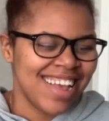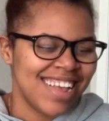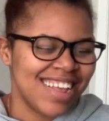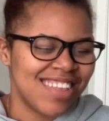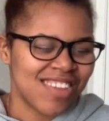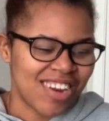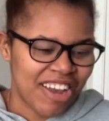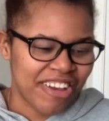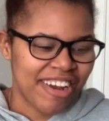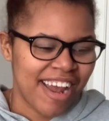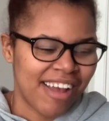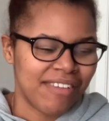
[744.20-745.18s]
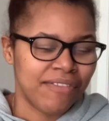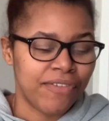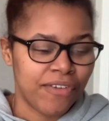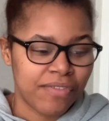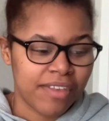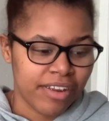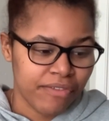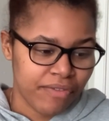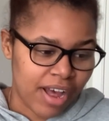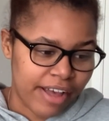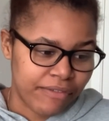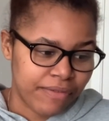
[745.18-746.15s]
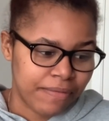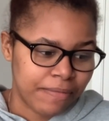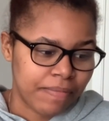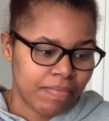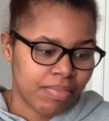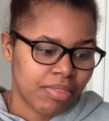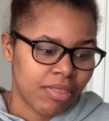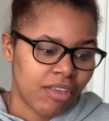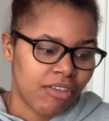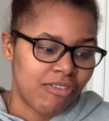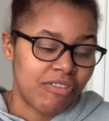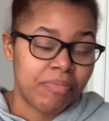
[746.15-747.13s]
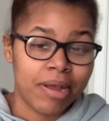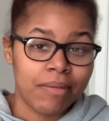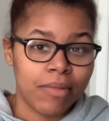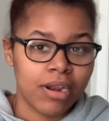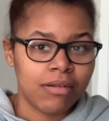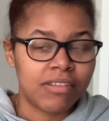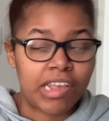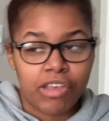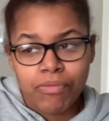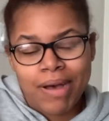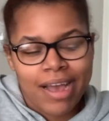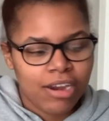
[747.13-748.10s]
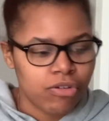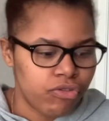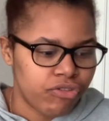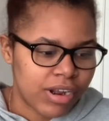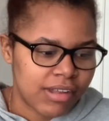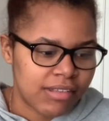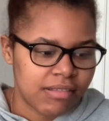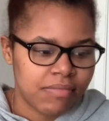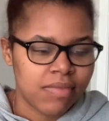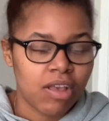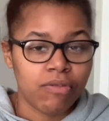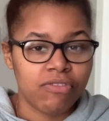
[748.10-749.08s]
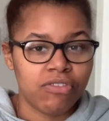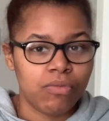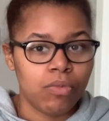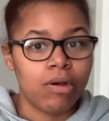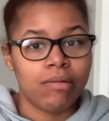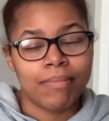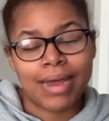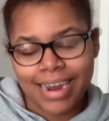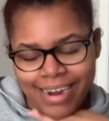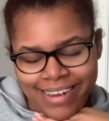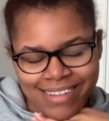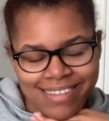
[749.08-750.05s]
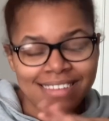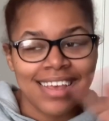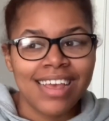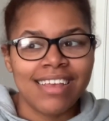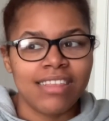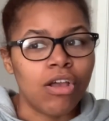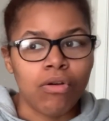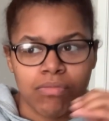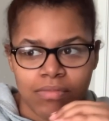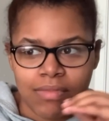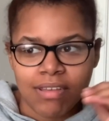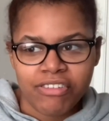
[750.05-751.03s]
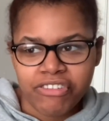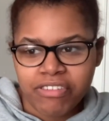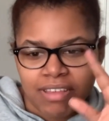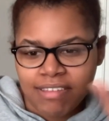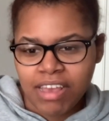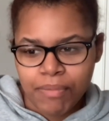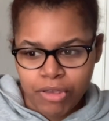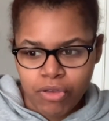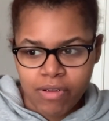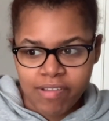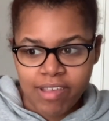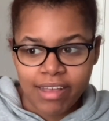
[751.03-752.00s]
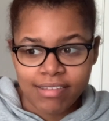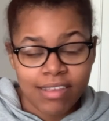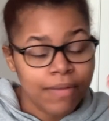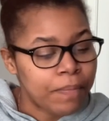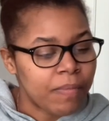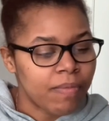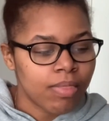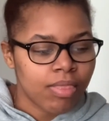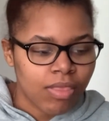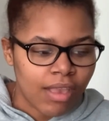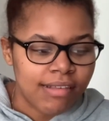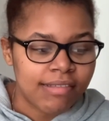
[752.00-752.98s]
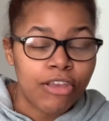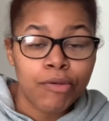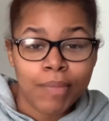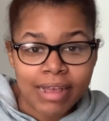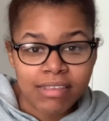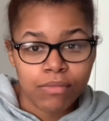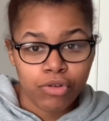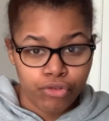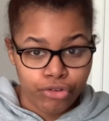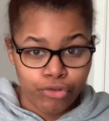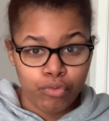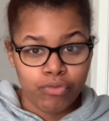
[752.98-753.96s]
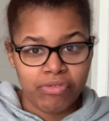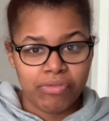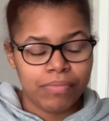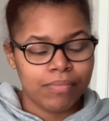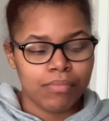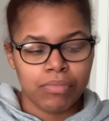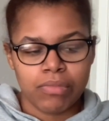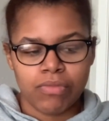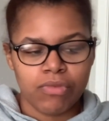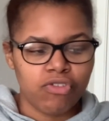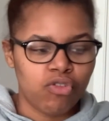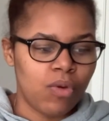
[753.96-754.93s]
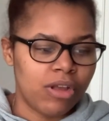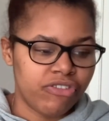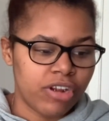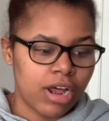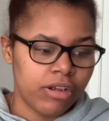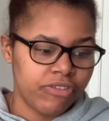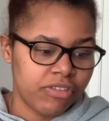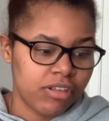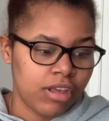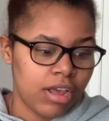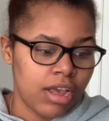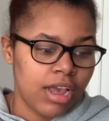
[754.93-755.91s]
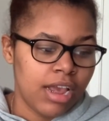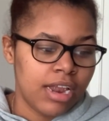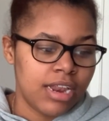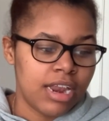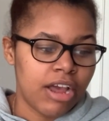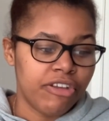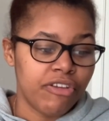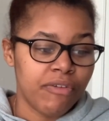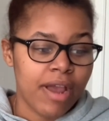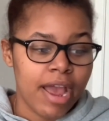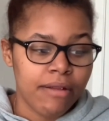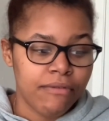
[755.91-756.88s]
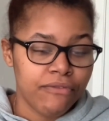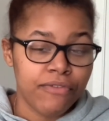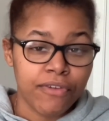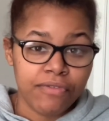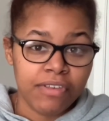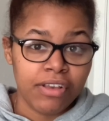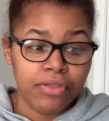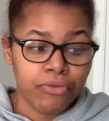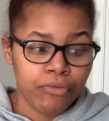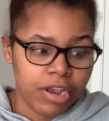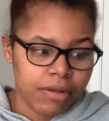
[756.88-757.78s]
So now you're at 15.5. You spend money. Say you buy a new dress. That was too, well, my ladies. No, let's keep it unisex. Say you buy some new shoes, $200. Now you're at 15.3.